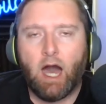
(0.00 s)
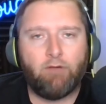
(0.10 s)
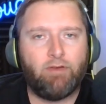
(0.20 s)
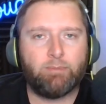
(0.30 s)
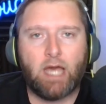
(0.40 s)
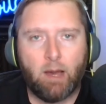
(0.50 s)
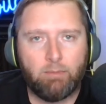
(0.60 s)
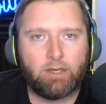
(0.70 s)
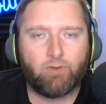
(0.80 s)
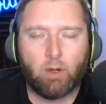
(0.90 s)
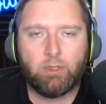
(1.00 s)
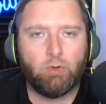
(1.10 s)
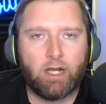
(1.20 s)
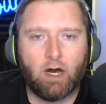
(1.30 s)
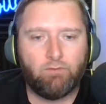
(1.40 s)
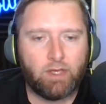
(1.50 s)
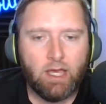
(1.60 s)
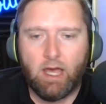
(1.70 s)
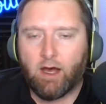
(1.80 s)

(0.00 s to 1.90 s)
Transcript: of him coming from UNLV,